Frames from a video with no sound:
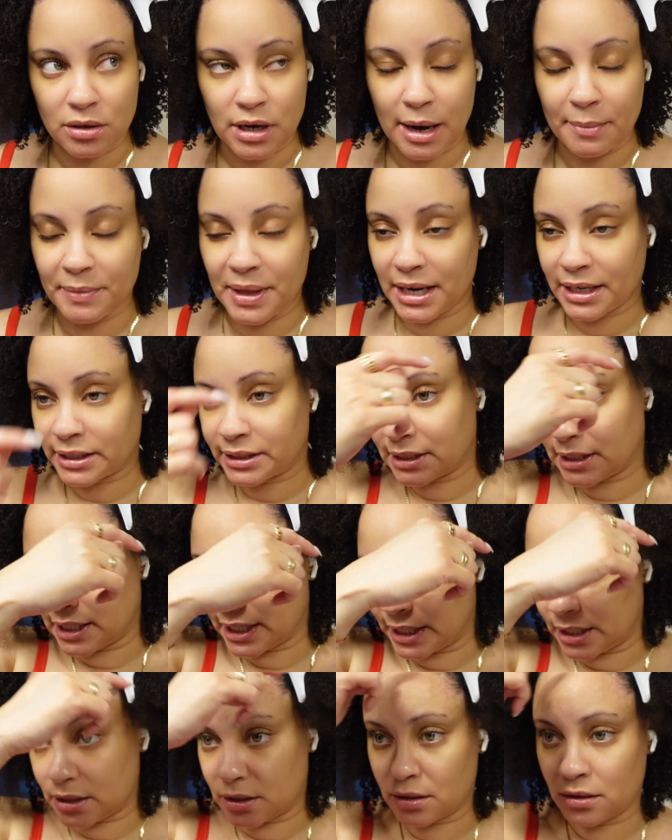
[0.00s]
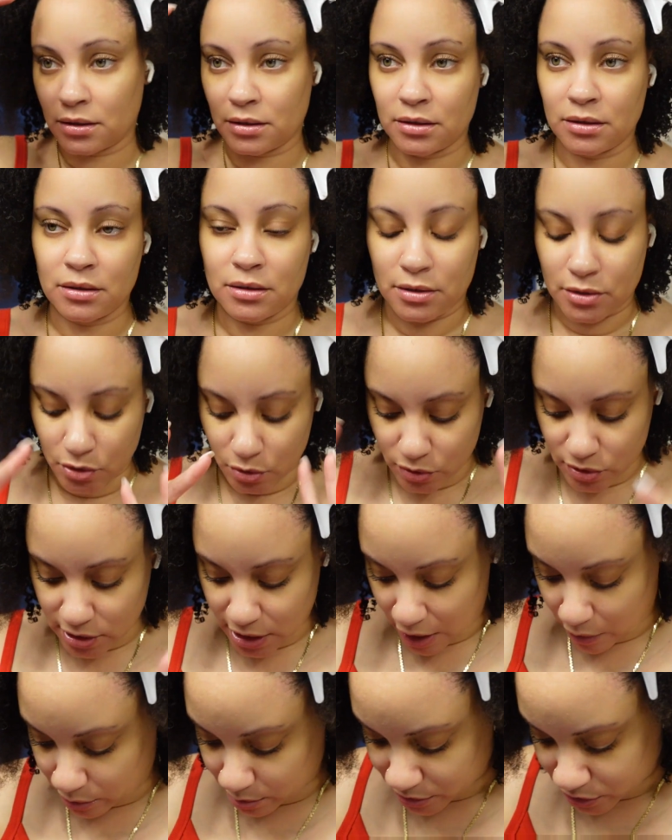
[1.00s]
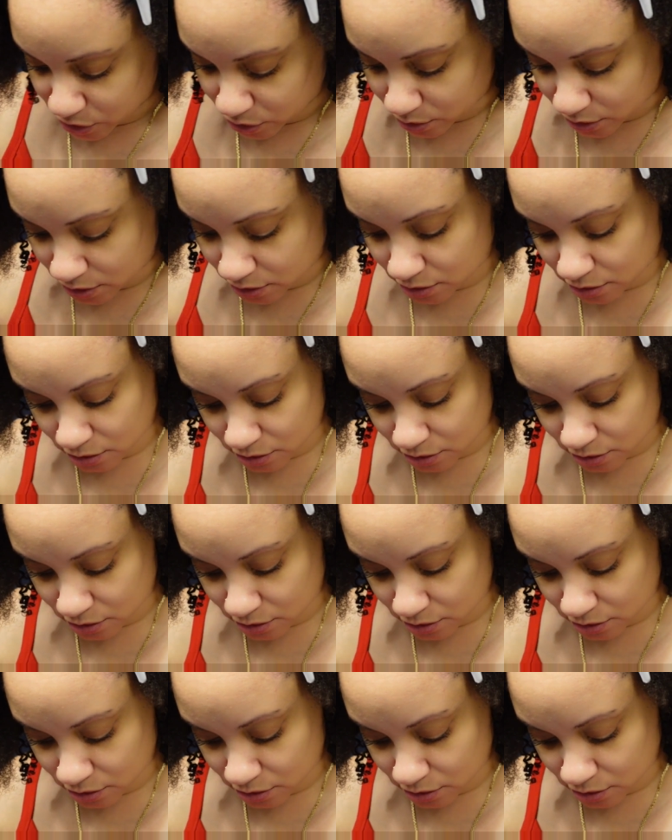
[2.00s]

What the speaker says: I'm not gonna like, you'll see how I'm gonna do it.